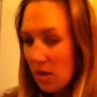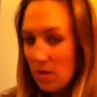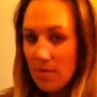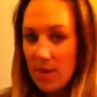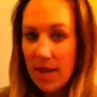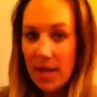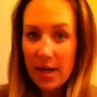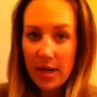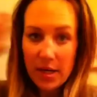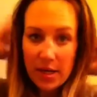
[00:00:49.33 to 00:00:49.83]

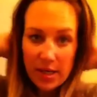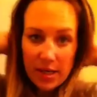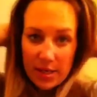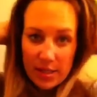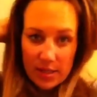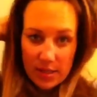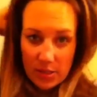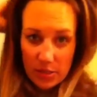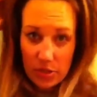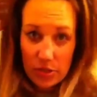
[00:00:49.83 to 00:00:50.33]
my hair
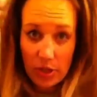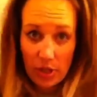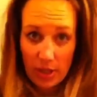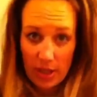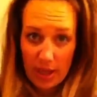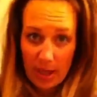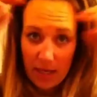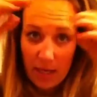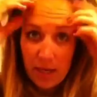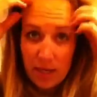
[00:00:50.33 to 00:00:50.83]
is
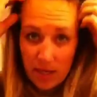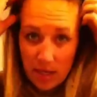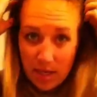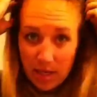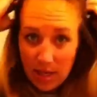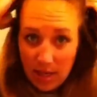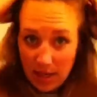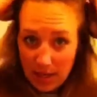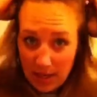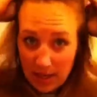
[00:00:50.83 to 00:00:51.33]
dirty.
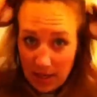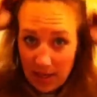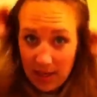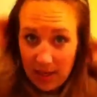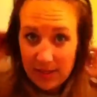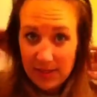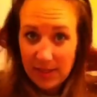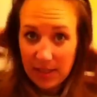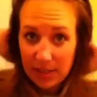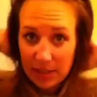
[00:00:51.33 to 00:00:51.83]
it
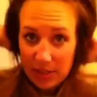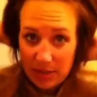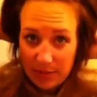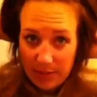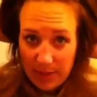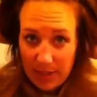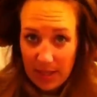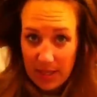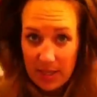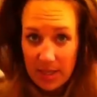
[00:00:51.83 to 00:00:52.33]
has
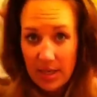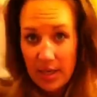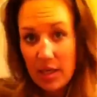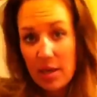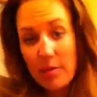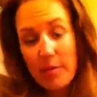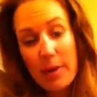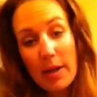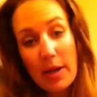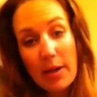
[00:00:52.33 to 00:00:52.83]
hairspray in it,
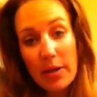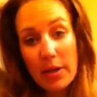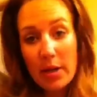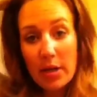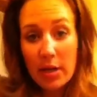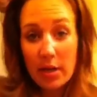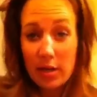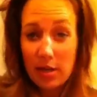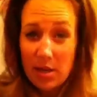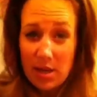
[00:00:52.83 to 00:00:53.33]
hair
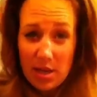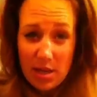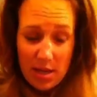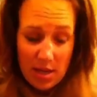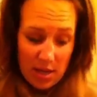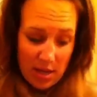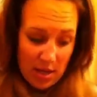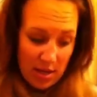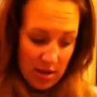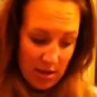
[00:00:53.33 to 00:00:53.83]
powder,
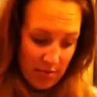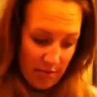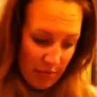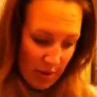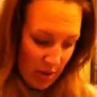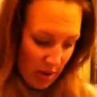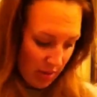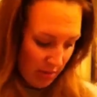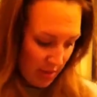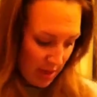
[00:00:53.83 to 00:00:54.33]
um,
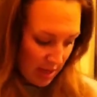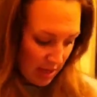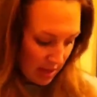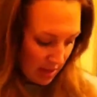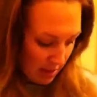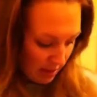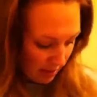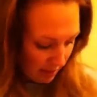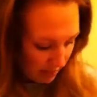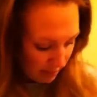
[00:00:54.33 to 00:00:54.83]

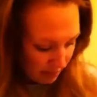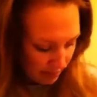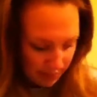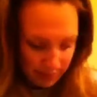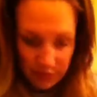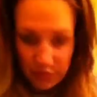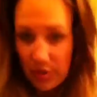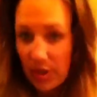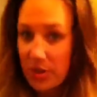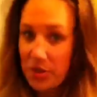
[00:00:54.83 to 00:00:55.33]
pomade,
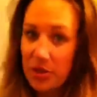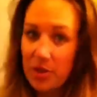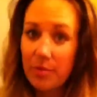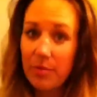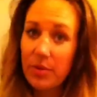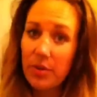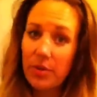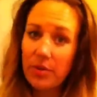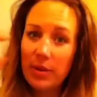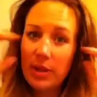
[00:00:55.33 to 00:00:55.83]
dry
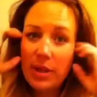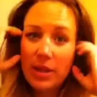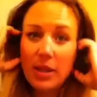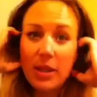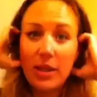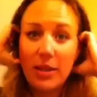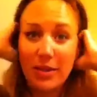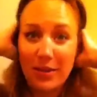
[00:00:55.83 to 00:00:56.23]
shampoo, anything